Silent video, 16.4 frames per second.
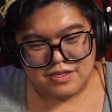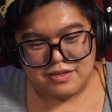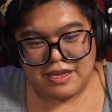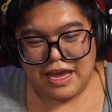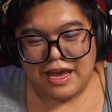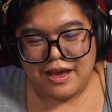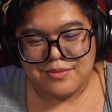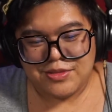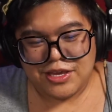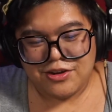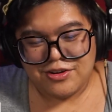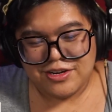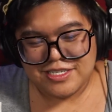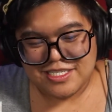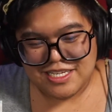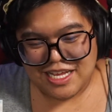Damn,
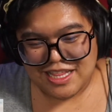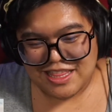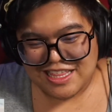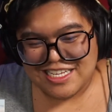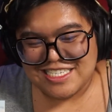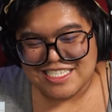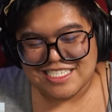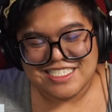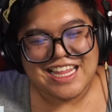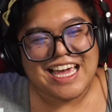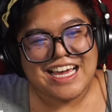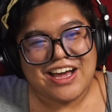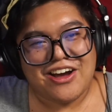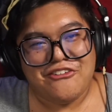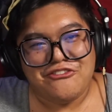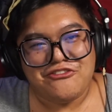this is
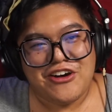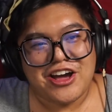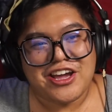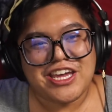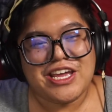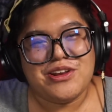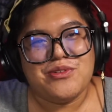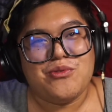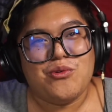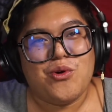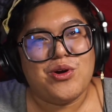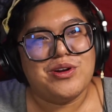like a fucking war.